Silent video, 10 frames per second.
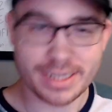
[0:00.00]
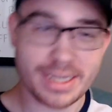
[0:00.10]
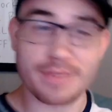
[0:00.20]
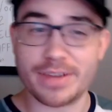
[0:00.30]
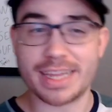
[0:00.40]

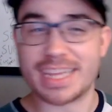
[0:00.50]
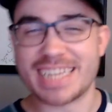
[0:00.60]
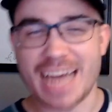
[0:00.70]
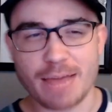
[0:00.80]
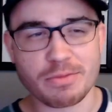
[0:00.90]
giving it the
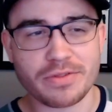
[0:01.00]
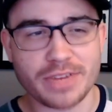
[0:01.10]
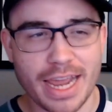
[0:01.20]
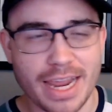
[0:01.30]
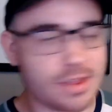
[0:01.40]
time of
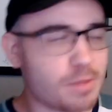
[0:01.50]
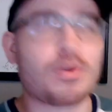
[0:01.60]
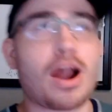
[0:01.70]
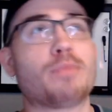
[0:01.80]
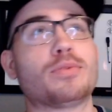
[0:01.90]
day, the
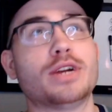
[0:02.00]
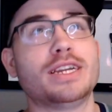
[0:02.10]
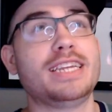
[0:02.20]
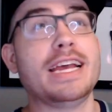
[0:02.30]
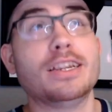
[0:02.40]
proper
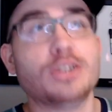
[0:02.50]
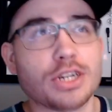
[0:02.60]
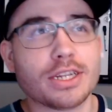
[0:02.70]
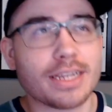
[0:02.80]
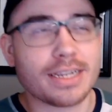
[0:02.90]

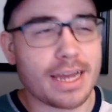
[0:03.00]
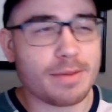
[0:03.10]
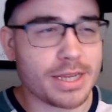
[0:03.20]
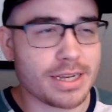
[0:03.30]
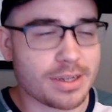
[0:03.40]
attention that
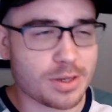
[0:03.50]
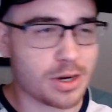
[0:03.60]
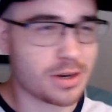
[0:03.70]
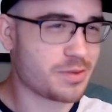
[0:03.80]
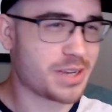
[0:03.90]
Debian
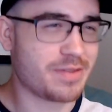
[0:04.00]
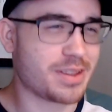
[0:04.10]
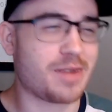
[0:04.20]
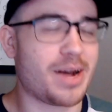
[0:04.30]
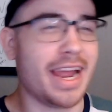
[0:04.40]
deserves, even
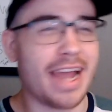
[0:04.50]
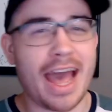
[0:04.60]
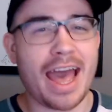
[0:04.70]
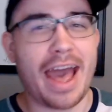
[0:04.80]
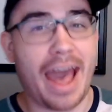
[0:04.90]
though I
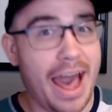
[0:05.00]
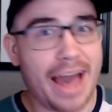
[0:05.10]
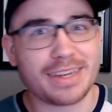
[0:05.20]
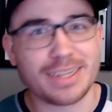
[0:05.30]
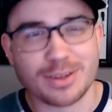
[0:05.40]

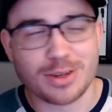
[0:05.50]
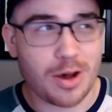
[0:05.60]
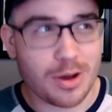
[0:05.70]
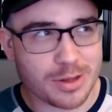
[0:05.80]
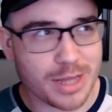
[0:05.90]
act and
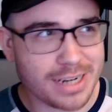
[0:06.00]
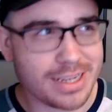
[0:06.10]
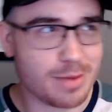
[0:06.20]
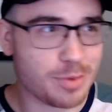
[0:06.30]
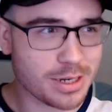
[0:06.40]
talk like
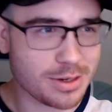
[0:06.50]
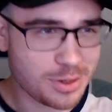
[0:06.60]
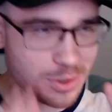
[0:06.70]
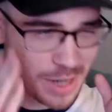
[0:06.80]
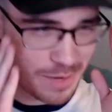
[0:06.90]
Debian
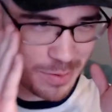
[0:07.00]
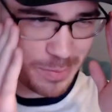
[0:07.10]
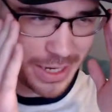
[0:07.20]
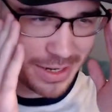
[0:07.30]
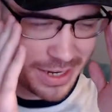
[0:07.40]
should never
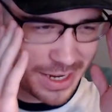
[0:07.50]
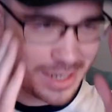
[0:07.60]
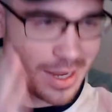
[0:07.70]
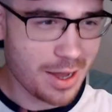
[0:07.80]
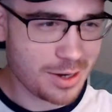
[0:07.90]
be
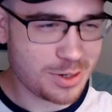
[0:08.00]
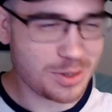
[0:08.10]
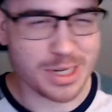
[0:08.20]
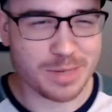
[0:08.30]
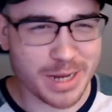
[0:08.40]
touched
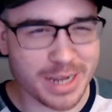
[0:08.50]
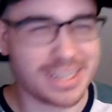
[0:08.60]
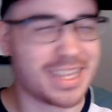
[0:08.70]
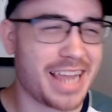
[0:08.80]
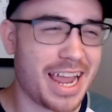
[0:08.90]
just because
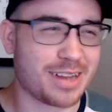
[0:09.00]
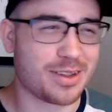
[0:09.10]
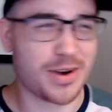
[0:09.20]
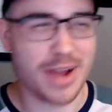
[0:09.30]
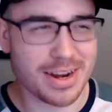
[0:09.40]
they can't
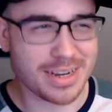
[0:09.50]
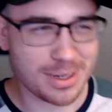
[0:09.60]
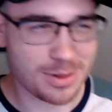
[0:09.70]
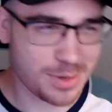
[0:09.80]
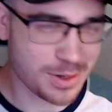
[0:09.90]
learn how to
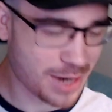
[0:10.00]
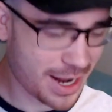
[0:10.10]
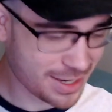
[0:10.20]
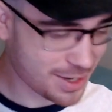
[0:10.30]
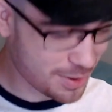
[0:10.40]
distribute an
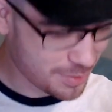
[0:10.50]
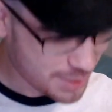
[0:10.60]
ISO.